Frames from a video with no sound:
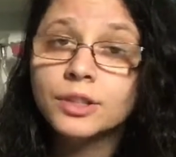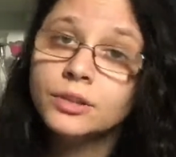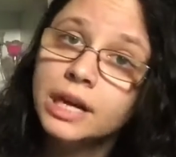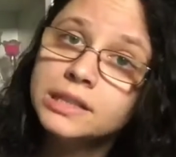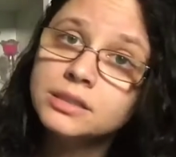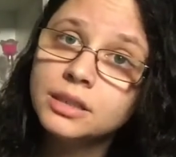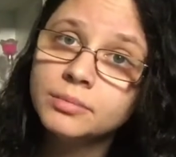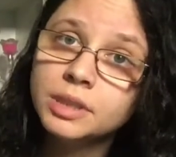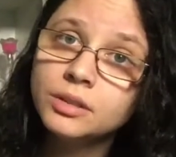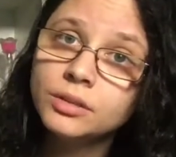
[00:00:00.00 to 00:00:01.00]
You guys
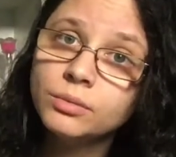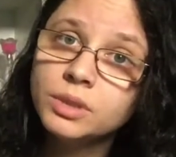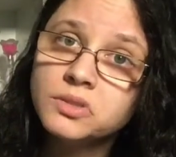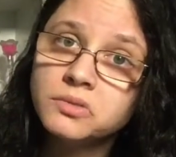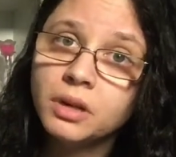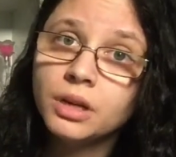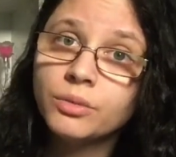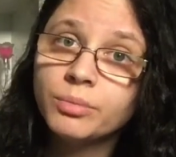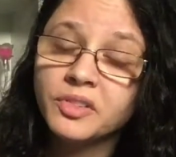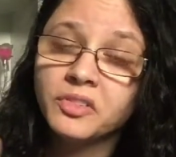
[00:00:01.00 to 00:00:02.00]
let me know which one
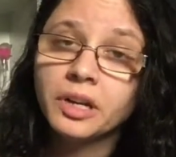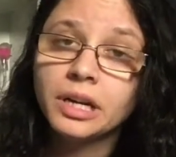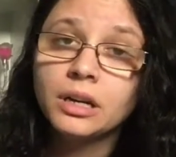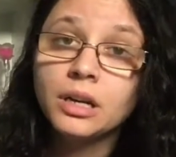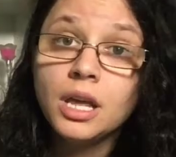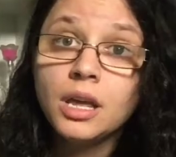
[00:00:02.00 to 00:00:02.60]
you prefer.